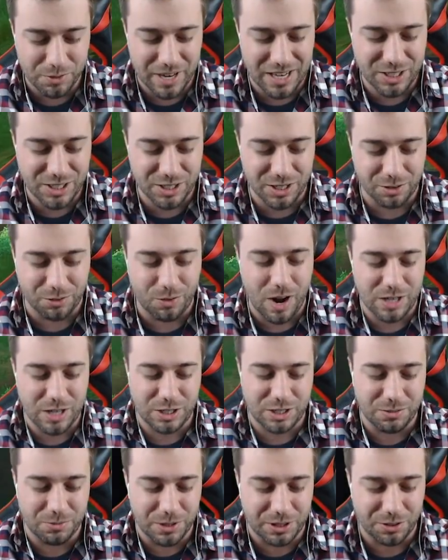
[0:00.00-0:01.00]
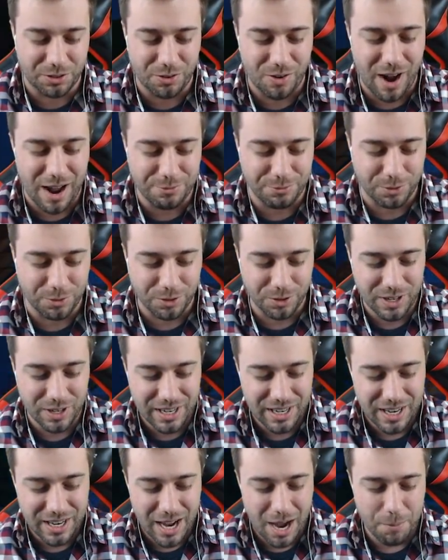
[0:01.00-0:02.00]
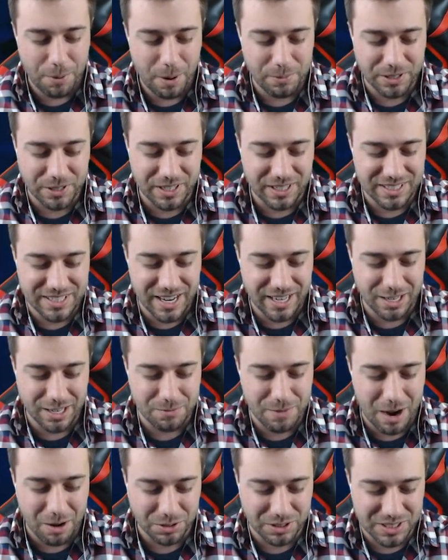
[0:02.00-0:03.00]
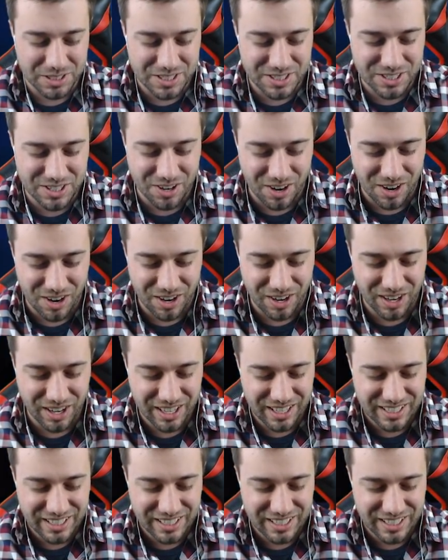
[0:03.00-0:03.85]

I should have rushed him with the rifle. I probably could have taken him out with the scar.